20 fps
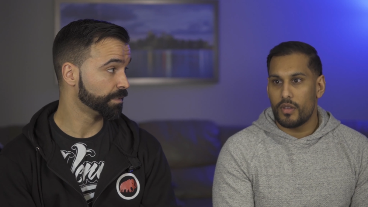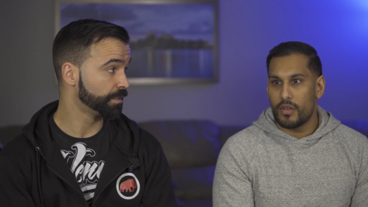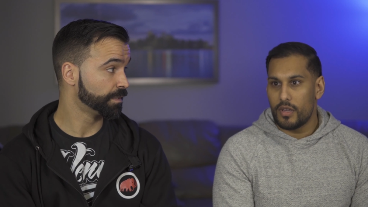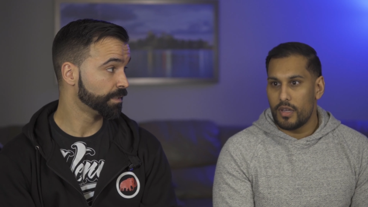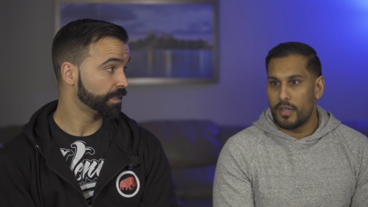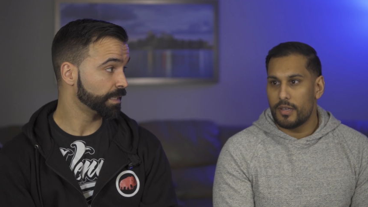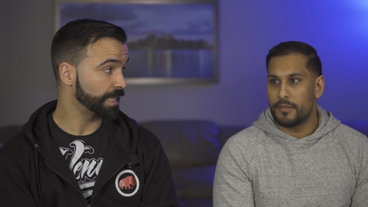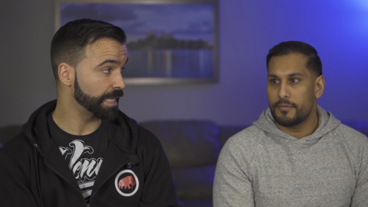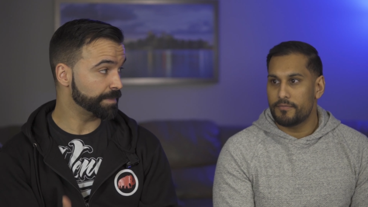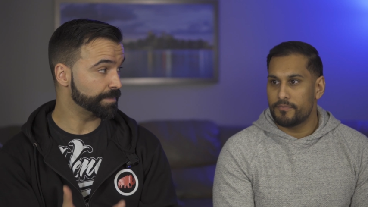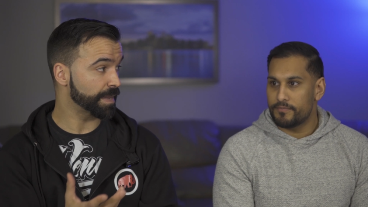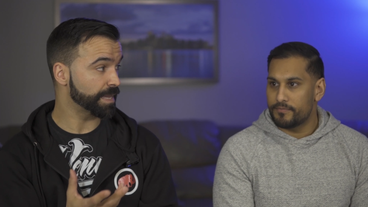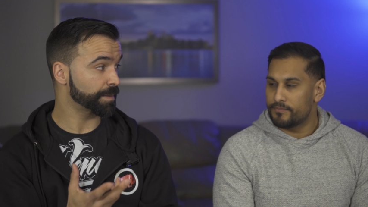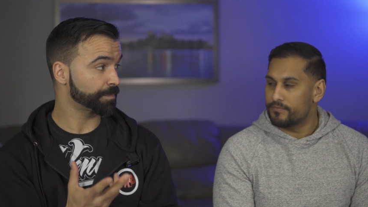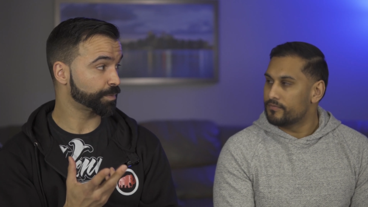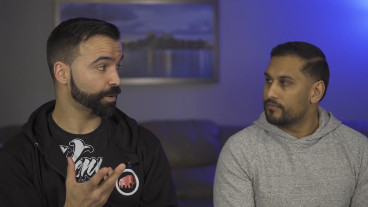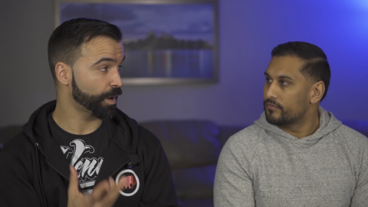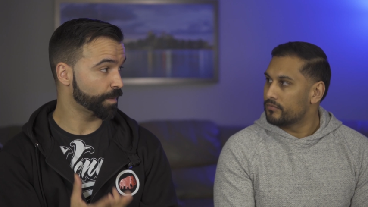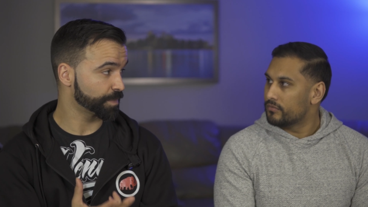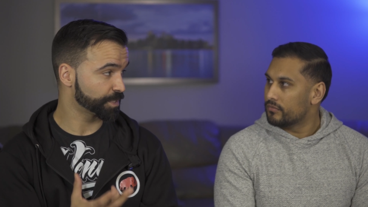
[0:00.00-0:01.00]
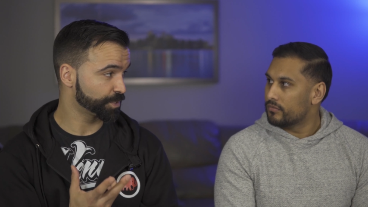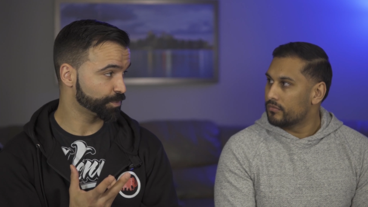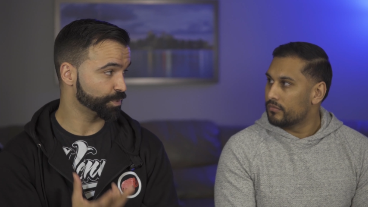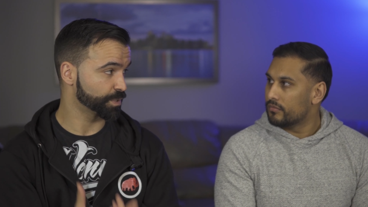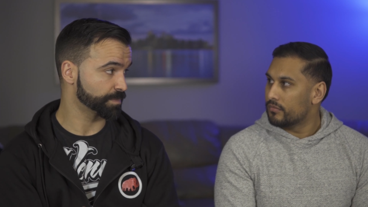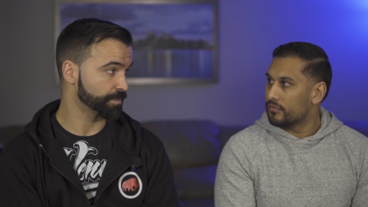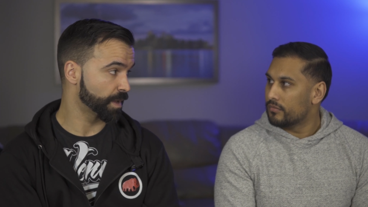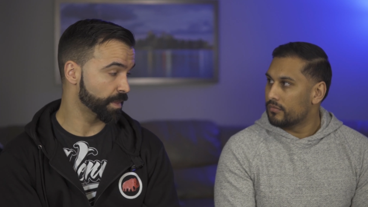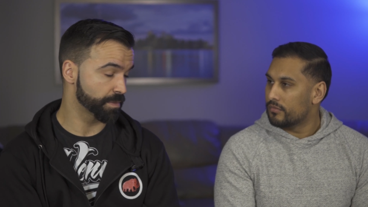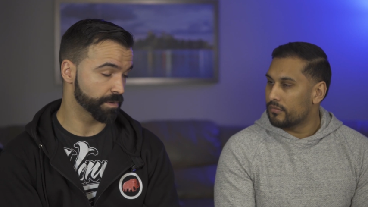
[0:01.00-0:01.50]
Speaker 1: Yeah. He made a promise to
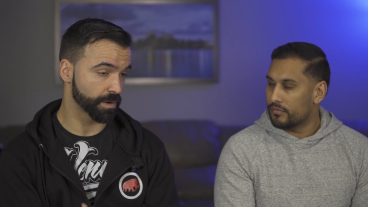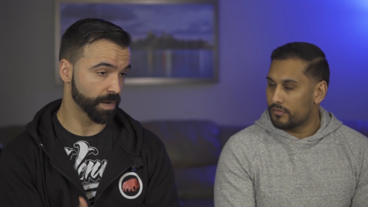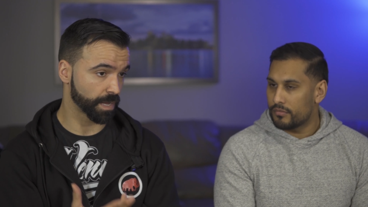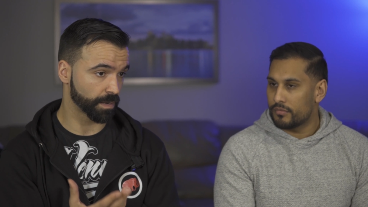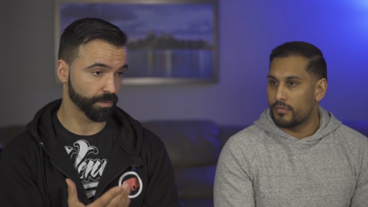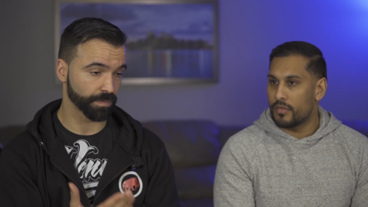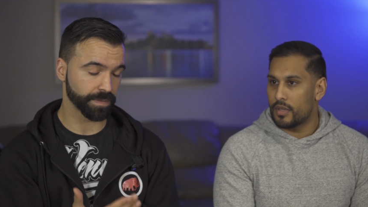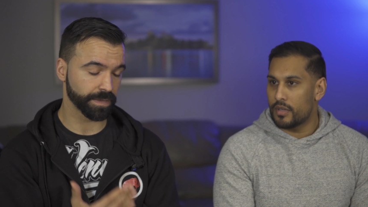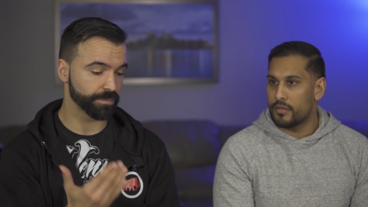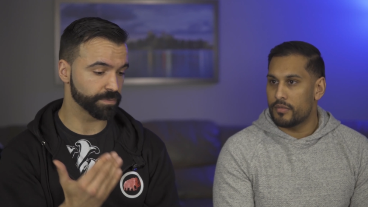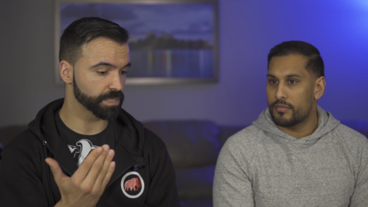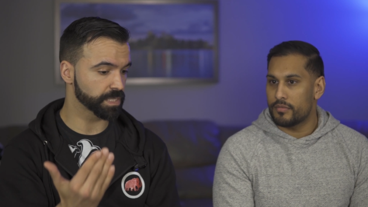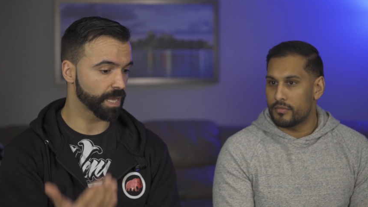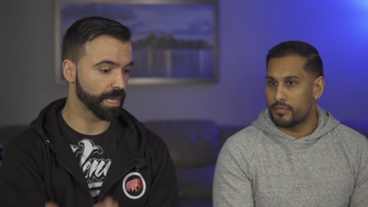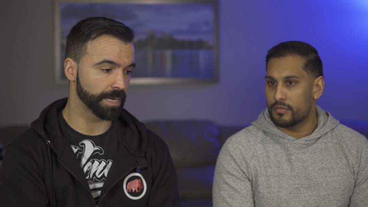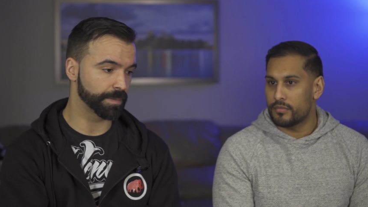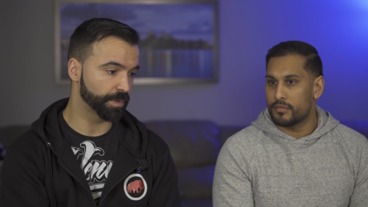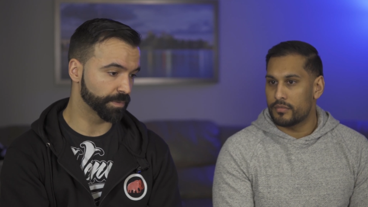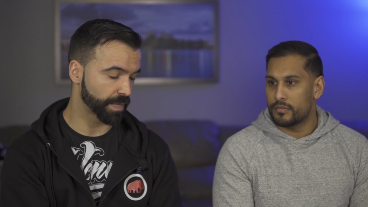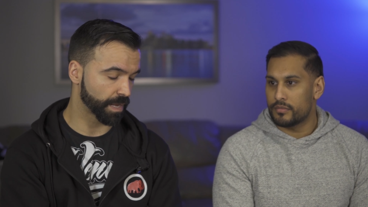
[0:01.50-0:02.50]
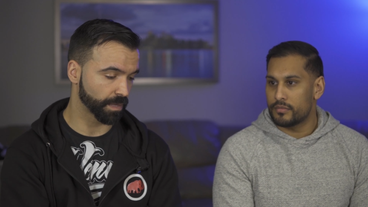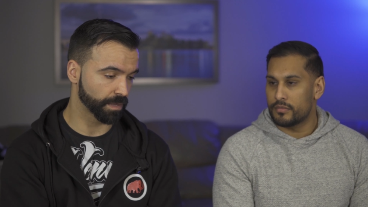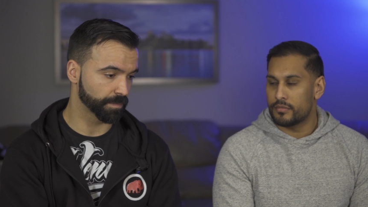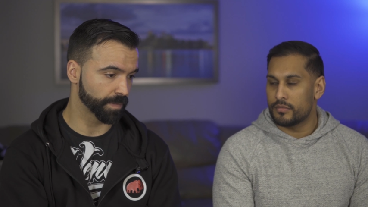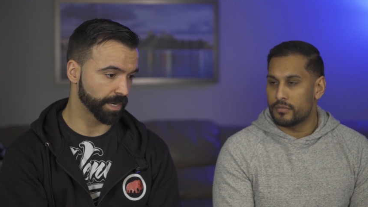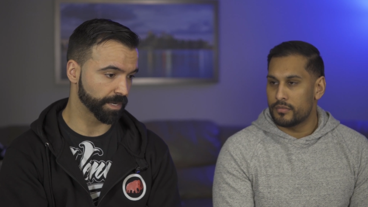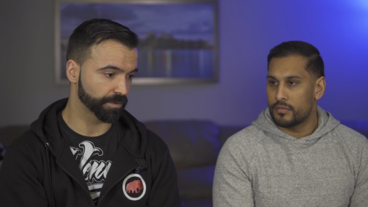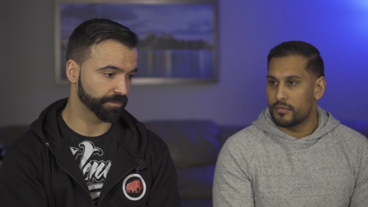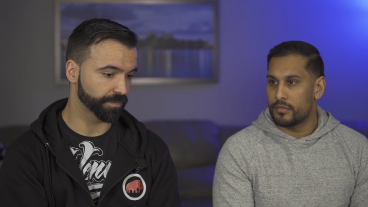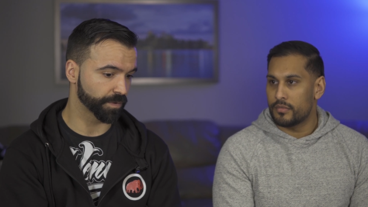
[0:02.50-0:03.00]
his mother. I don't yeah. think he was lying about that on the
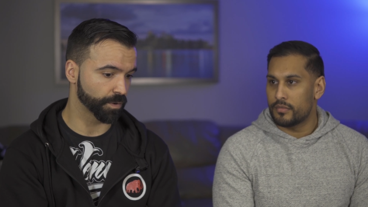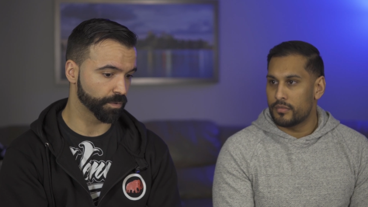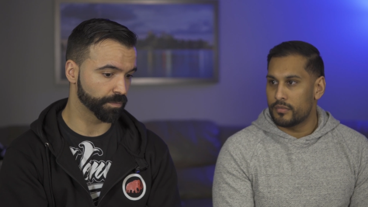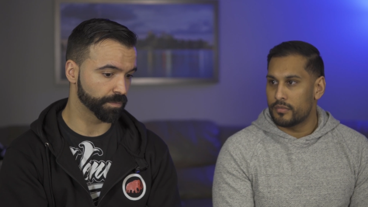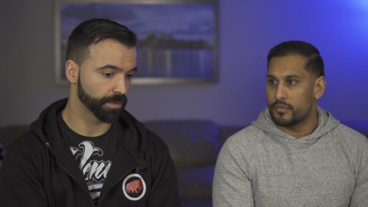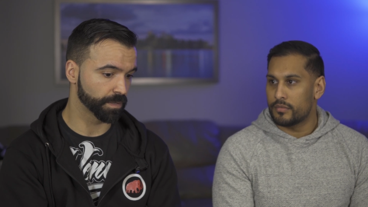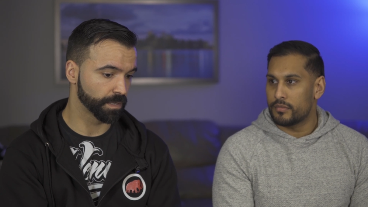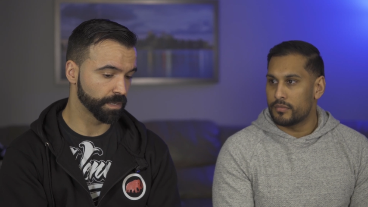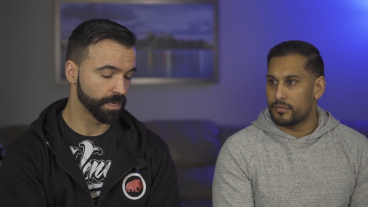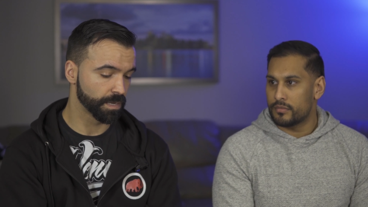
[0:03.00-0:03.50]
microphone.